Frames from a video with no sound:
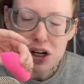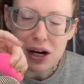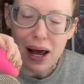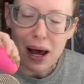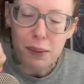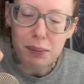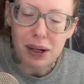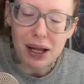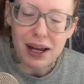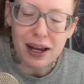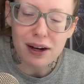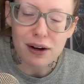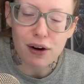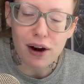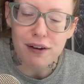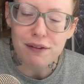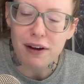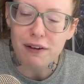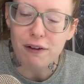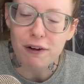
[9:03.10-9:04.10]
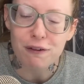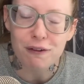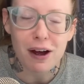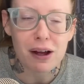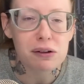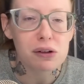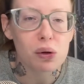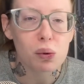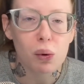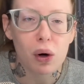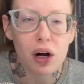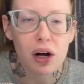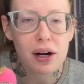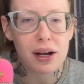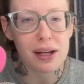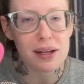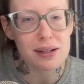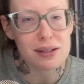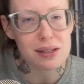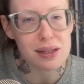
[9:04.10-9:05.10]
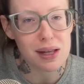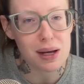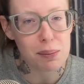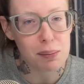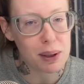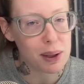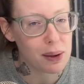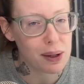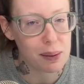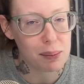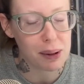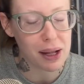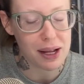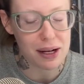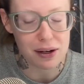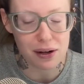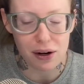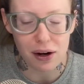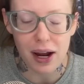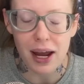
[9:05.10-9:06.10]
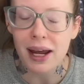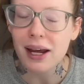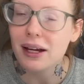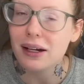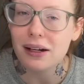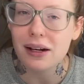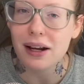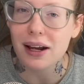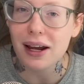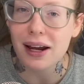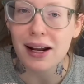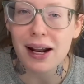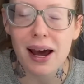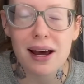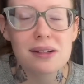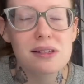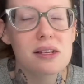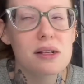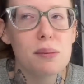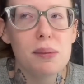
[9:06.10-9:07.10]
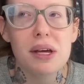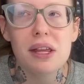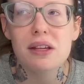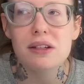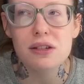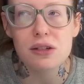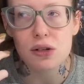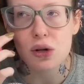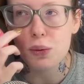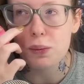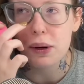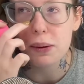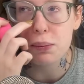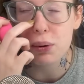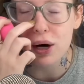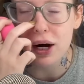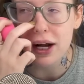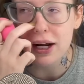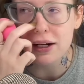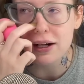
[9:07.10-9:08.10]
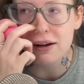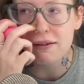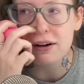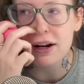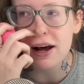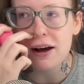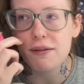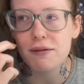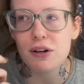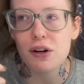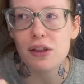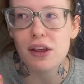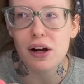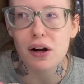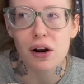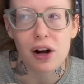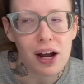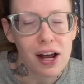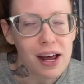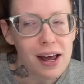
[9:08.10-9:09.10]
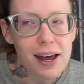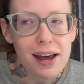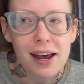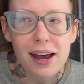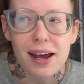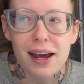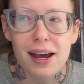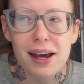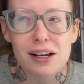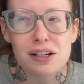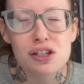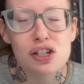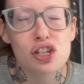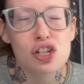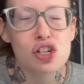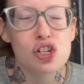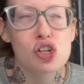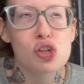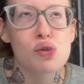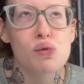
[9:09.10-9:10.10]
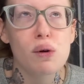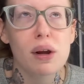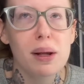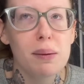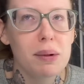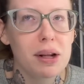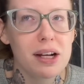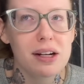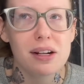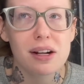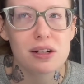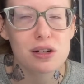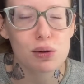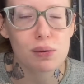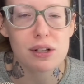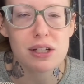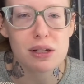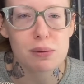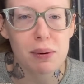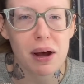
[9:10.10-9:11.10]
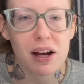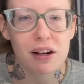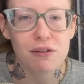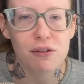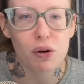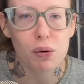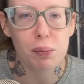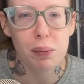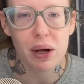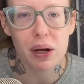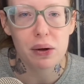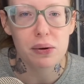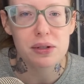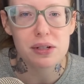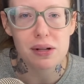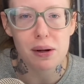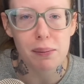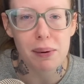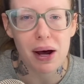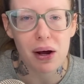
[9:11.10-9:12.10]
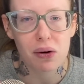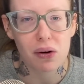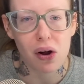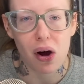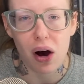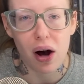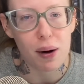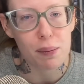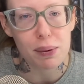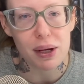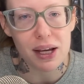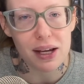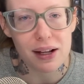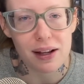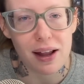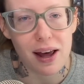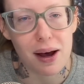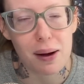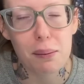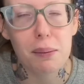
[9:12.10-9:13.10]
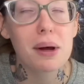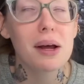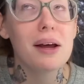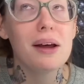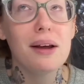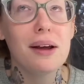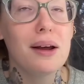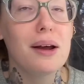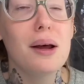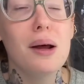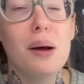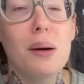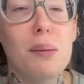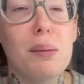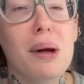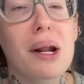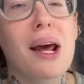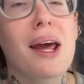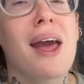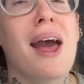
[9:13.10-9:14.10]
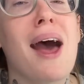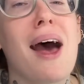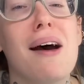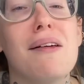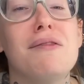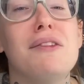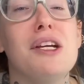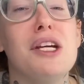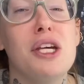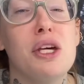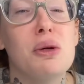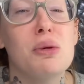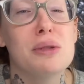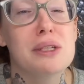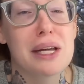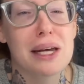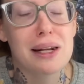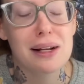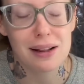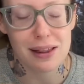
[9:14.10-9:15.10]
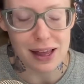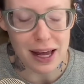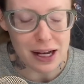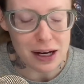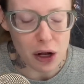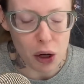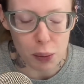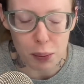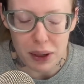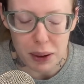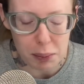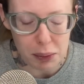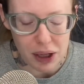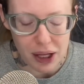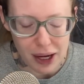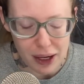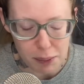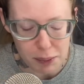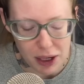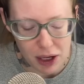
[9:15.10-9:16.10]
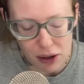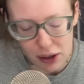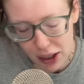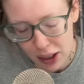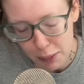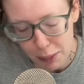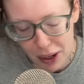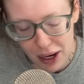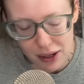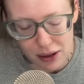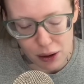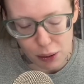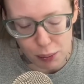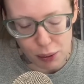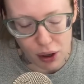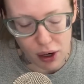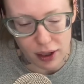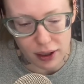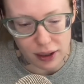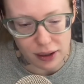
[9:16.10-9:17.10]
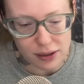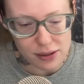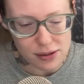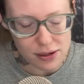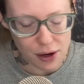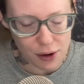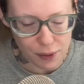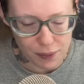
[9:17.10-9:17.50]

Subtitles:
applicator I've ever found to work is the beauty blender, and it has to be the stupid brand even after their extremely disrespectful post about copying them. But I have to use it. They know people like me are gonna buy their product, so